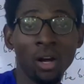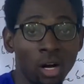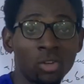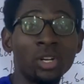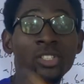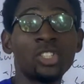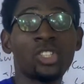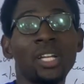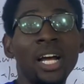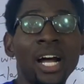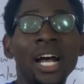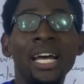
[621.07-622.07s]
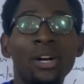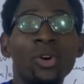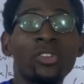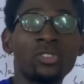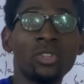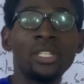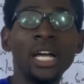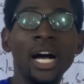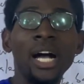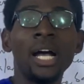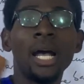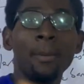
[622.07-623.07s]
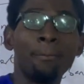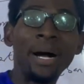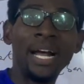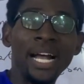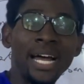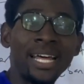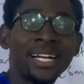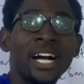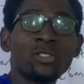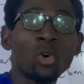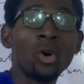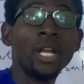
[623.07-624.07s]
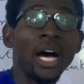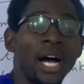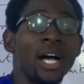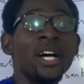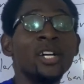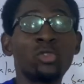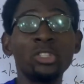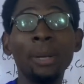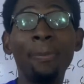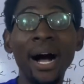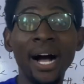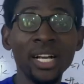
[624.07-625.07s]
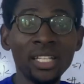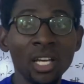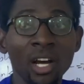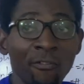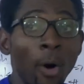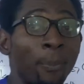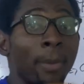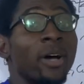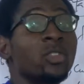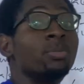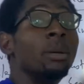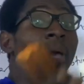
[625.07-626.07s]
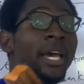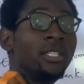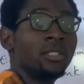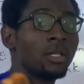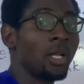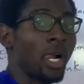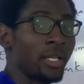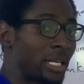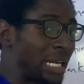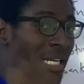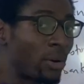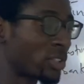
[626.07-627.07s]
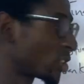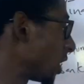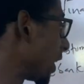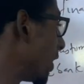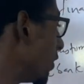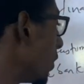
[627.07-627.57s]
or conditional written order by an account holder to the bank for payment to be made. Now, that's what a check is.